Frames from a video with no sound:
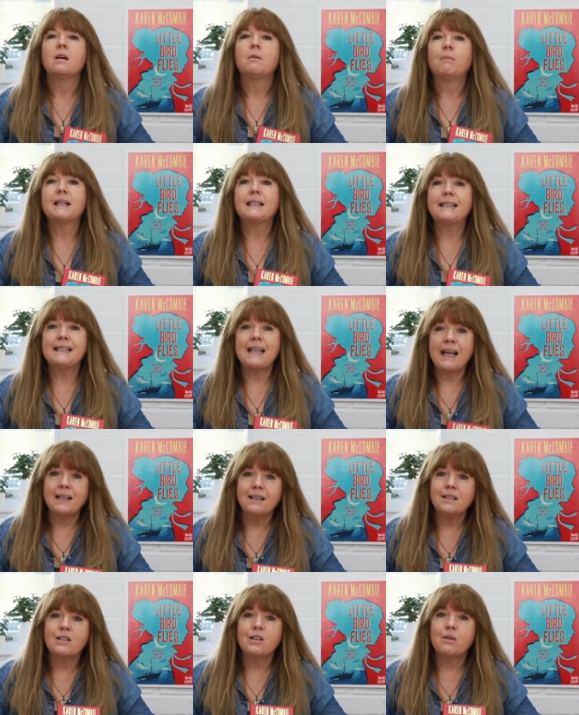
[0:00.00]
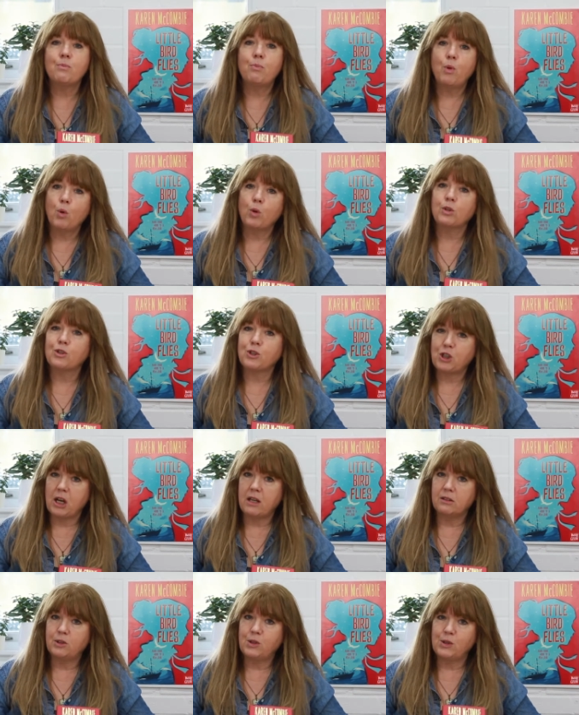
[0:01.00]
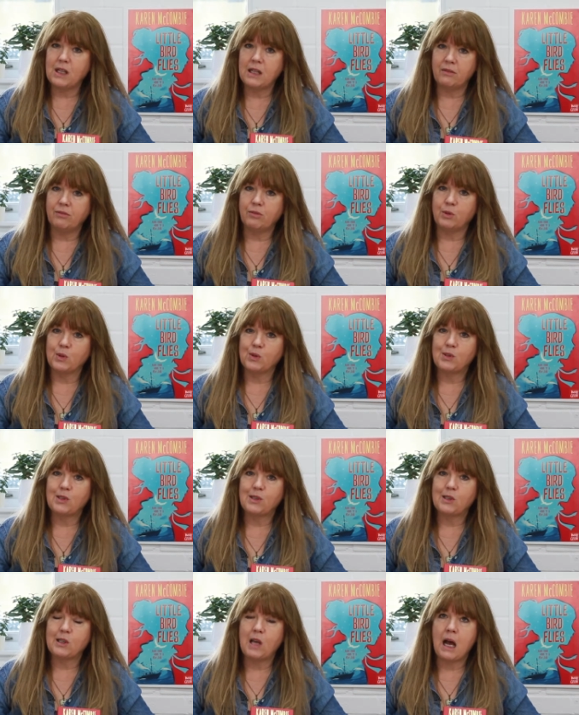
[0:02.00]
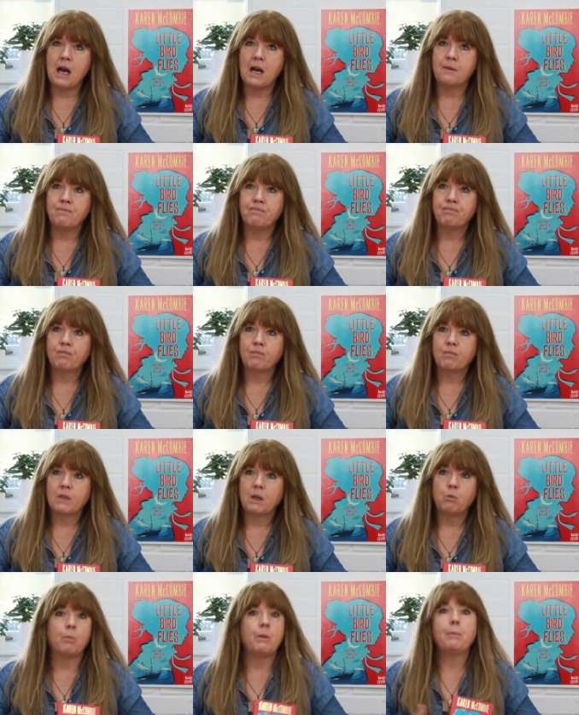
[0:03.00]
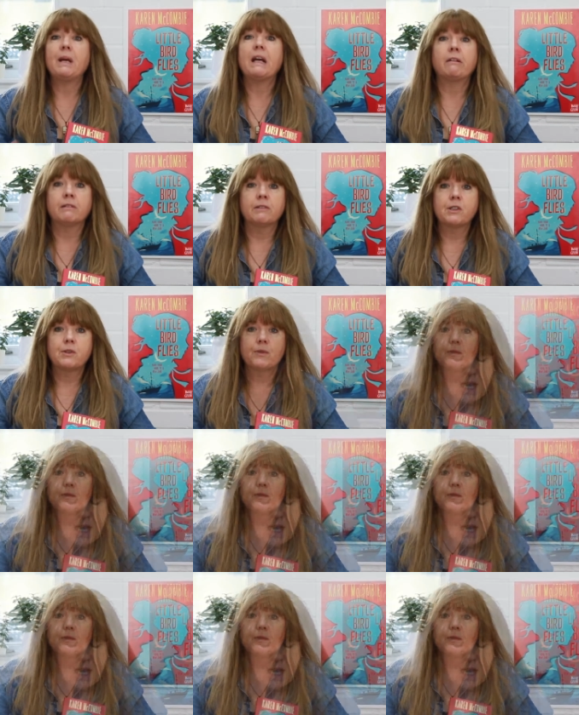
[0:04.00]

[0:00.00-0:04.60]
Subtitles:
My second important childhood influence, my parents.